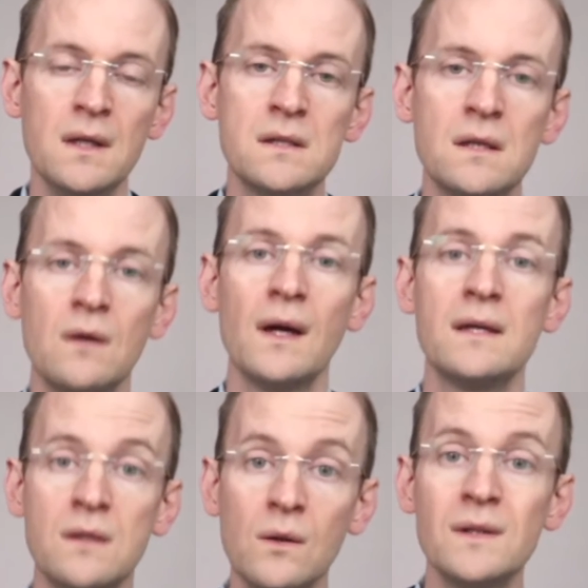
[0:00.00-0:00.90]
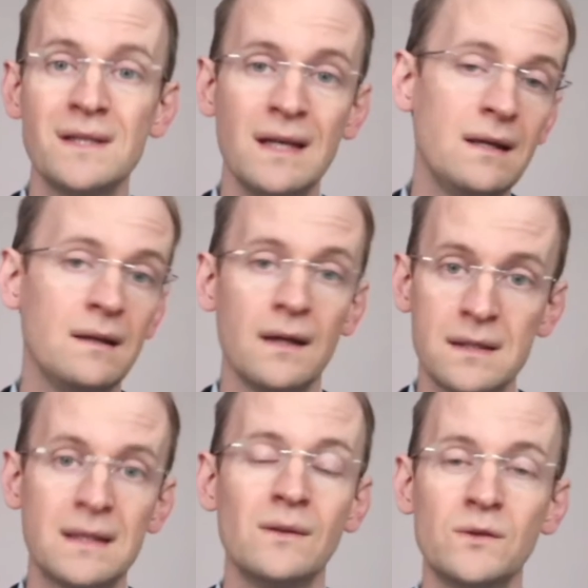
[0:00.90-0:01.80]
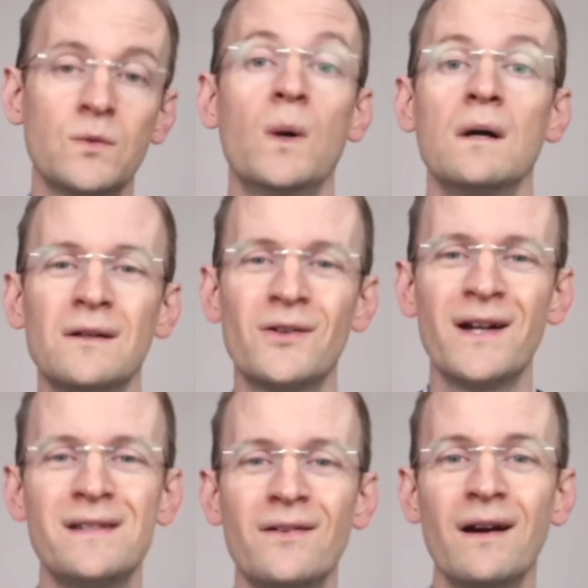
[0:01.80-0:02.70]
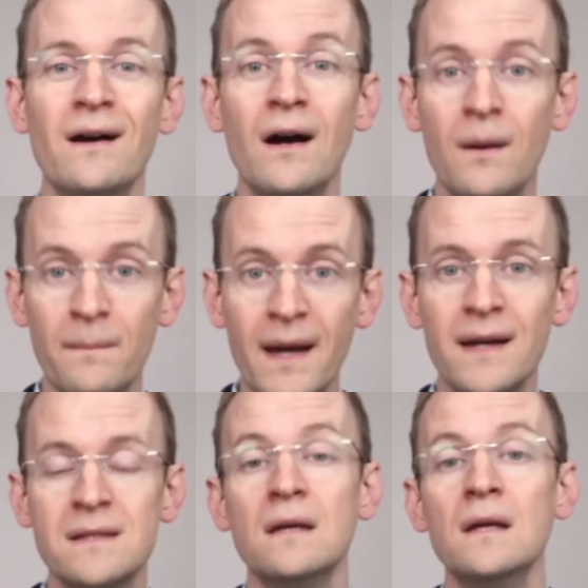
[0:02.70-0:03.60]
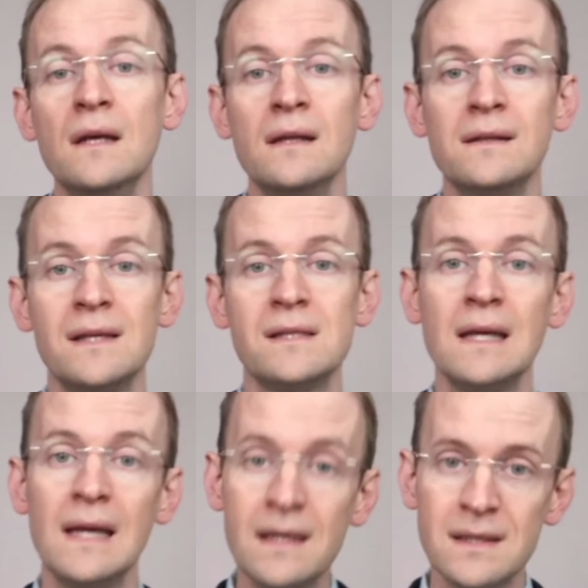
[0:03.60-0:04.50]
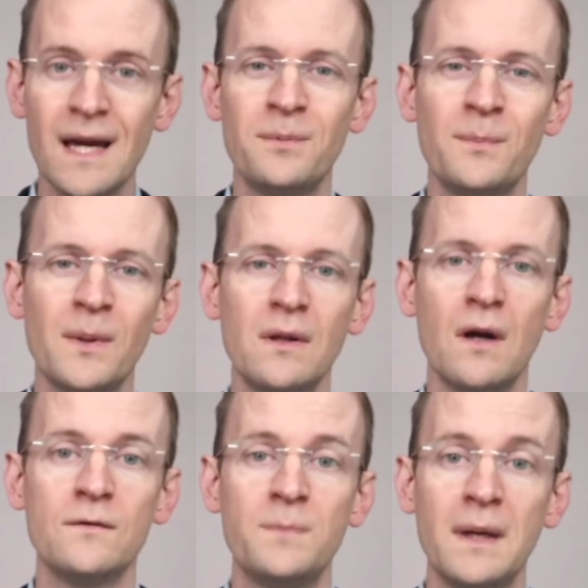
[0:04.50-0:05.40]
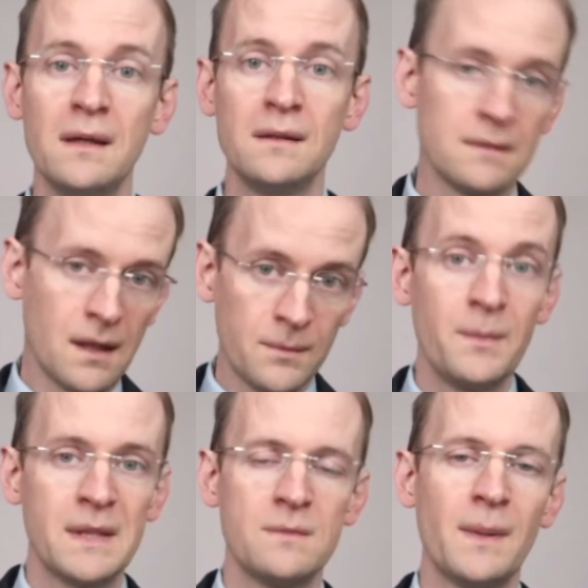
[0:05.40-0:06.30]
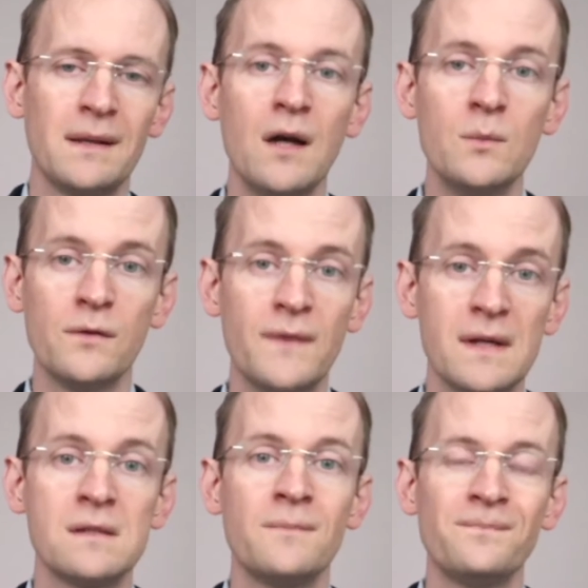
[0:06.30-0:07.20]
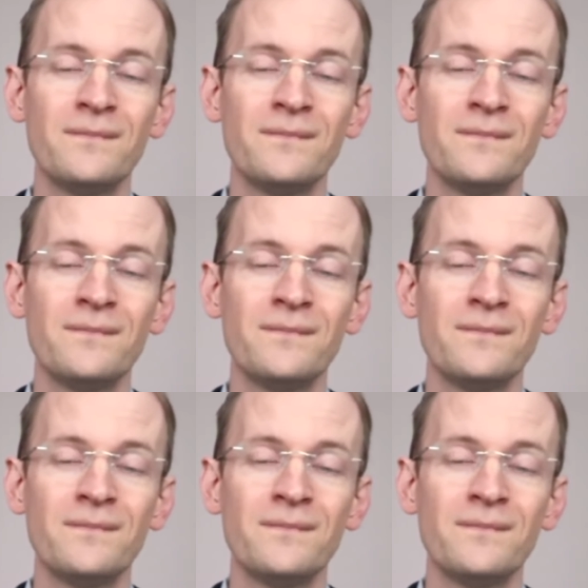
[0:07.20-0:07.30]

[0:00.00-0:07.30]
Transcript: So as long as the skilled worker criteria are met, this is capable of being permitted by the Home Office.